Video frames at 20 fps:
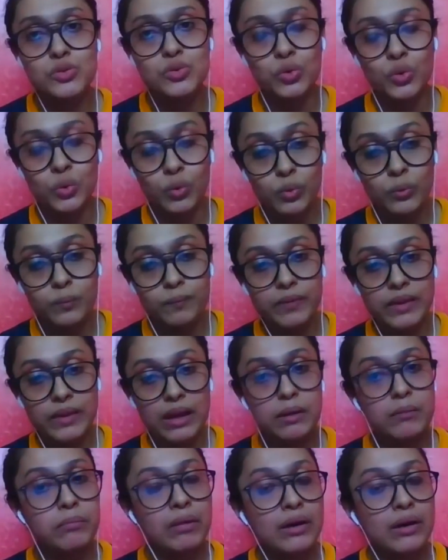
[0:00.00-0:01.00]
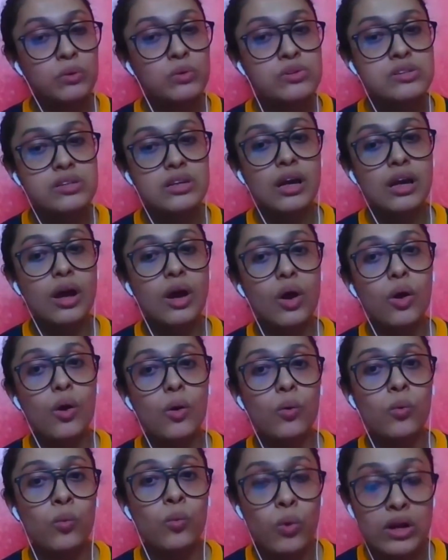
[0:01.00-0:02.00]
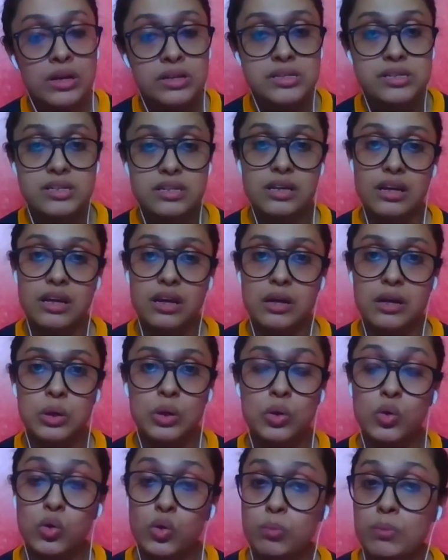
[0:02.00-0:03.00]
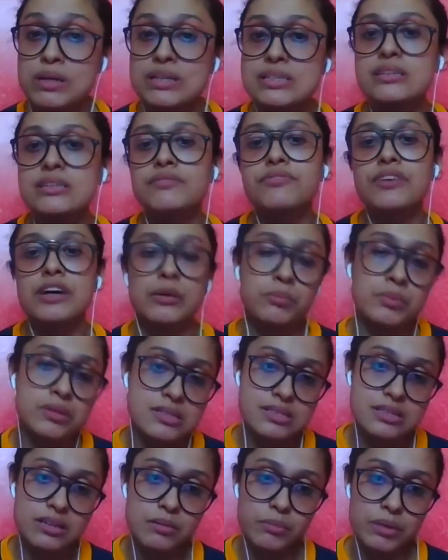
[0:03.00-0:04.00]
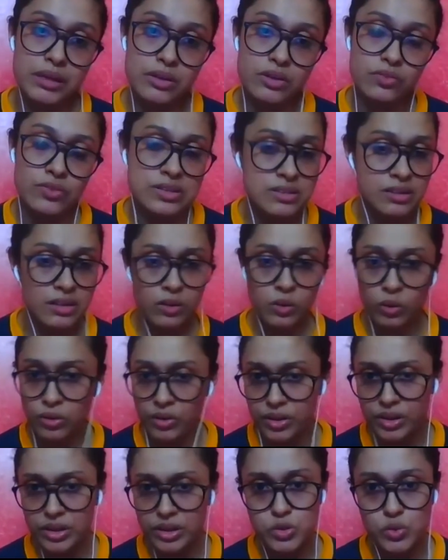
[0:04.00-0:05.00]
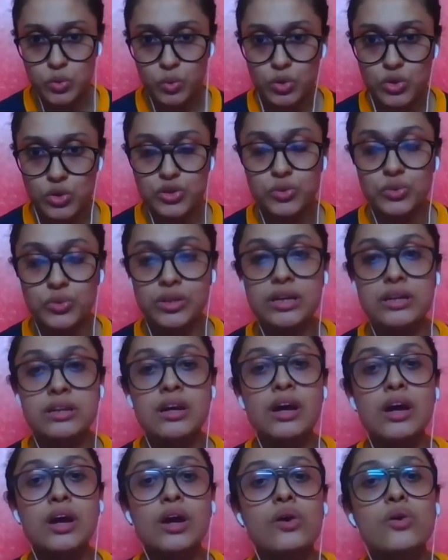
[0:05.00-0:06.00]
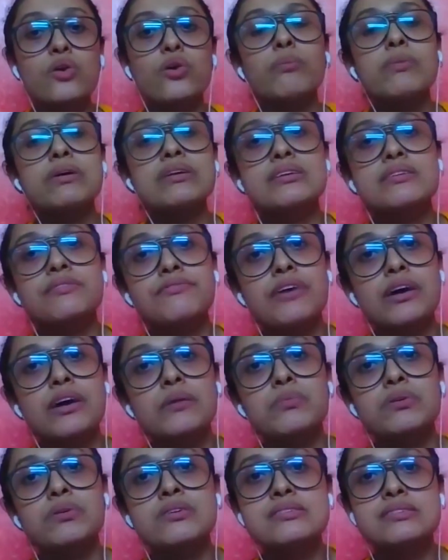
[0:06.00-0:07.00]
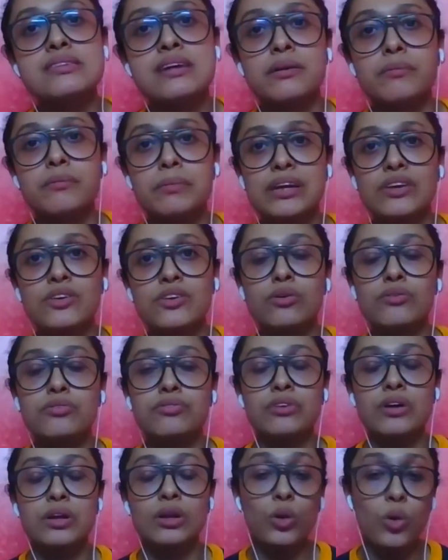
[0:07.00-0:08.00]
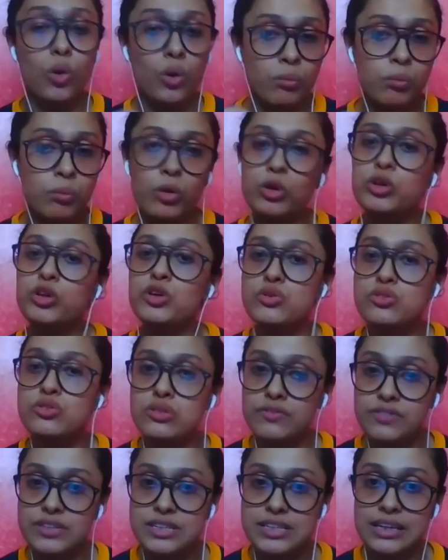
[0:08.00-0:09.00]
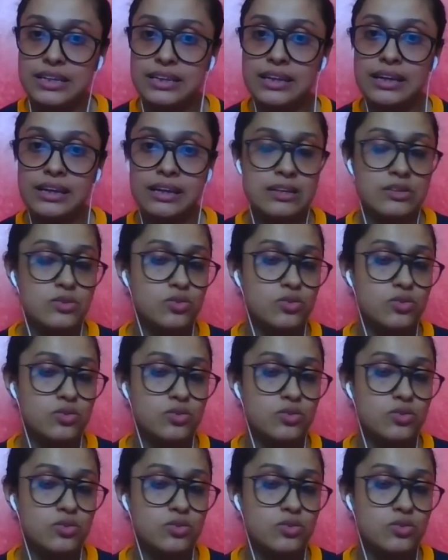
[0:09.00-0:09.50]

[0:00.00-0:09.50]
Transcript: to know about what chromatin fibers are made of. As I already told you that chromatin fibers are made of long molecules of DNA